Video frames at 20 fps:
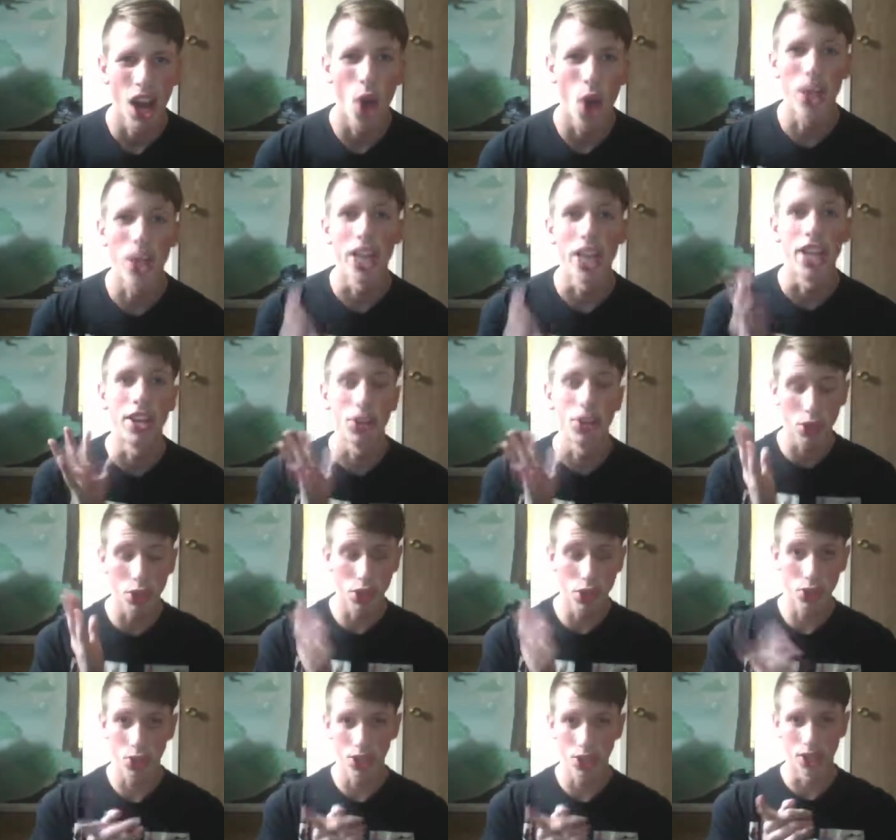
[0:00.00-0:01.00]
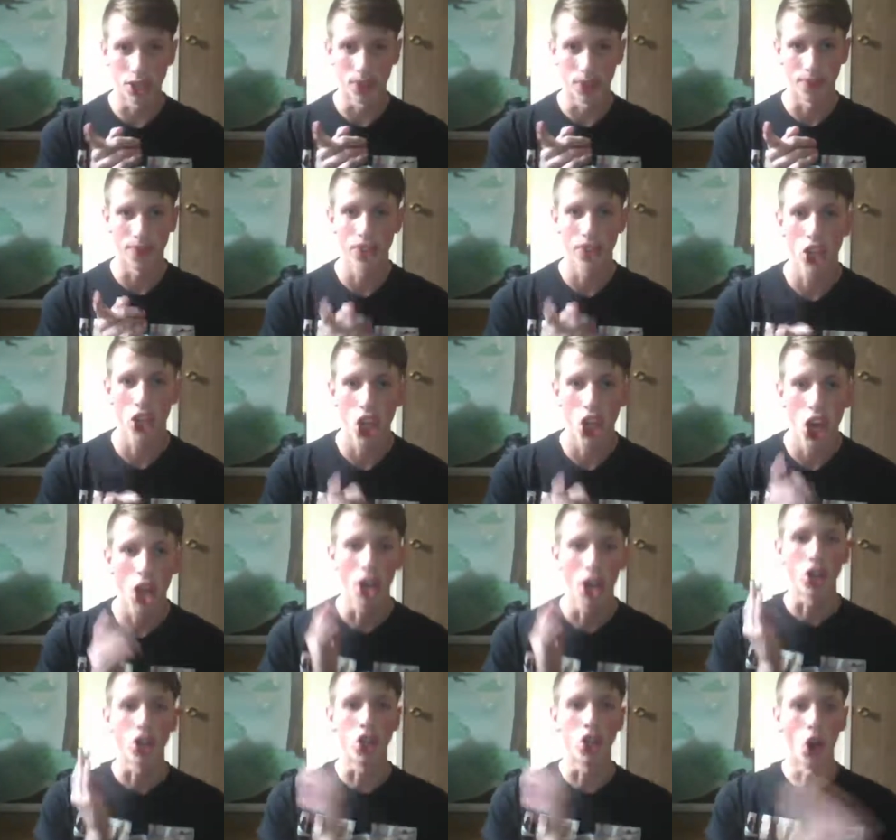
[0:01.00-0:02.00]
okay, here's what you should do.
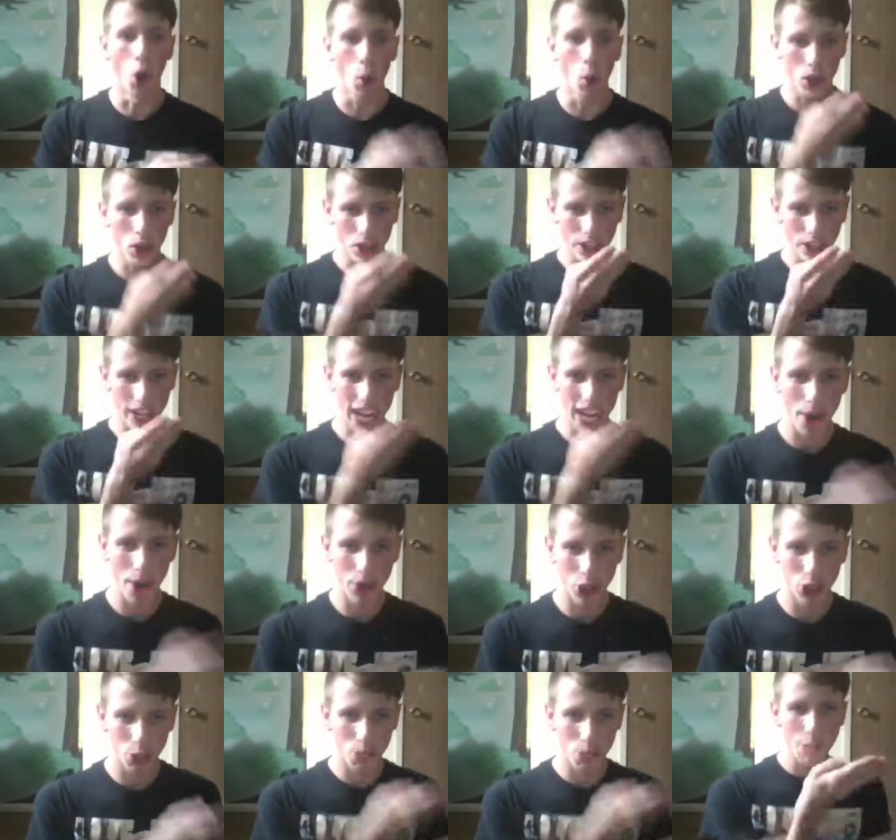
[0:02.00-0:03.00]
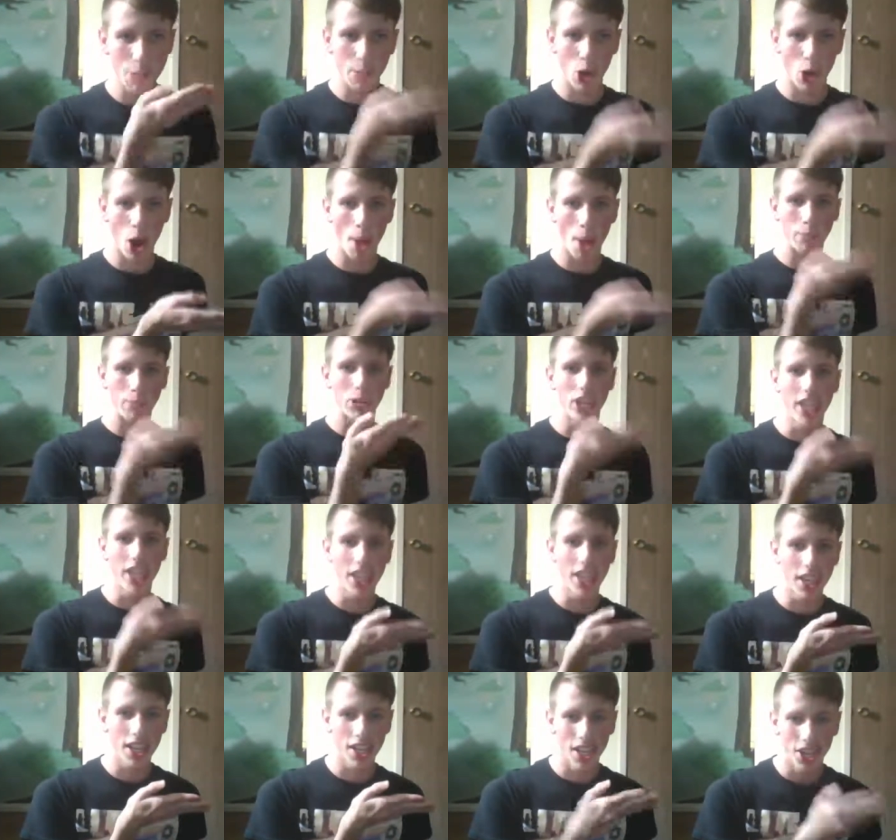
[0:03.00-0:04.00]
Go learn how to speak proper
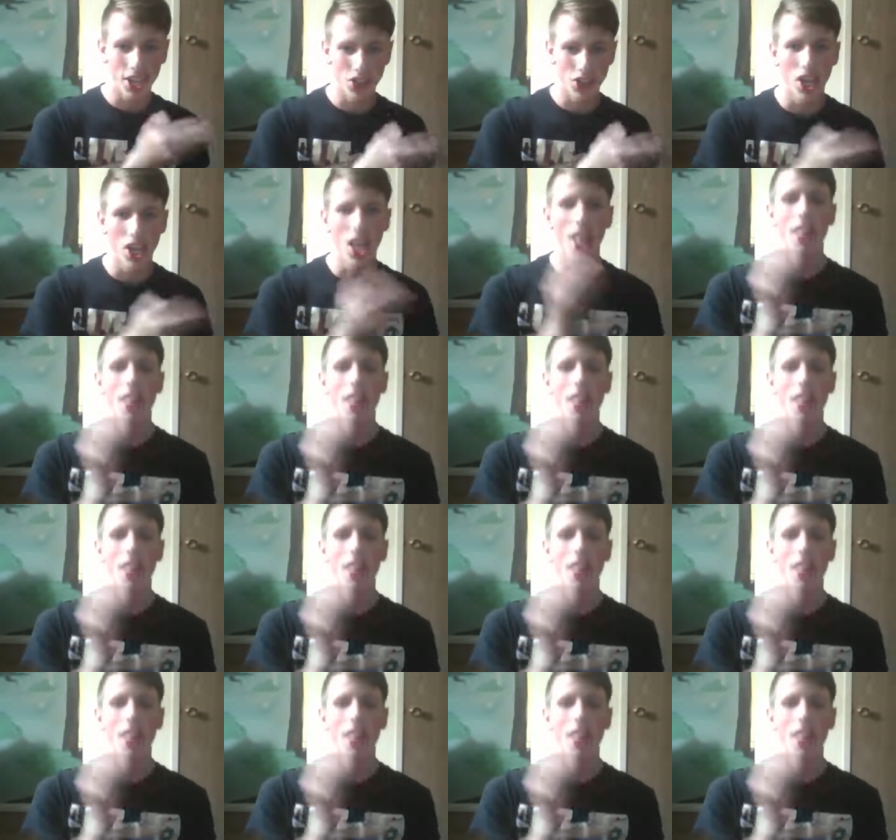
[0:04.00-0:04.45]
English,